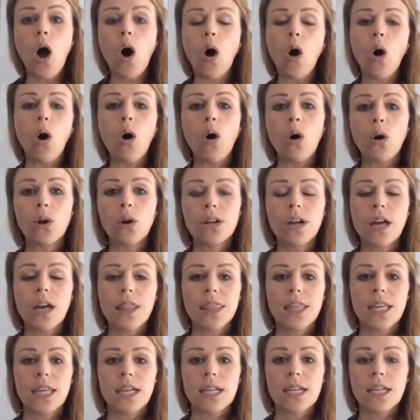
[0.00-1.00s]
on
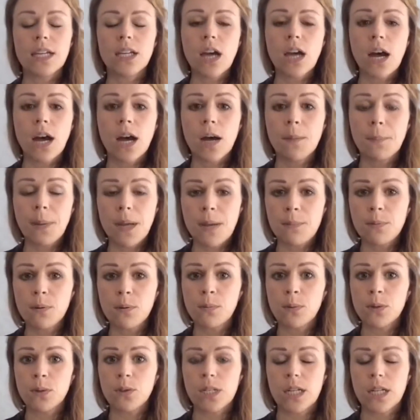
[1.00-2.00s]
the uh, people
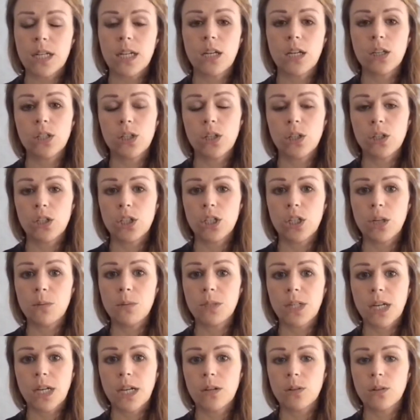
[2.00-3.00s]
building YouTube
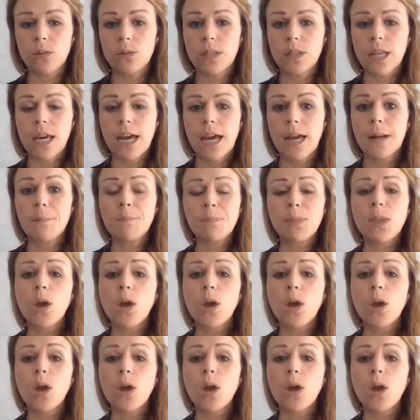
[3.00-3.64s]
channel there,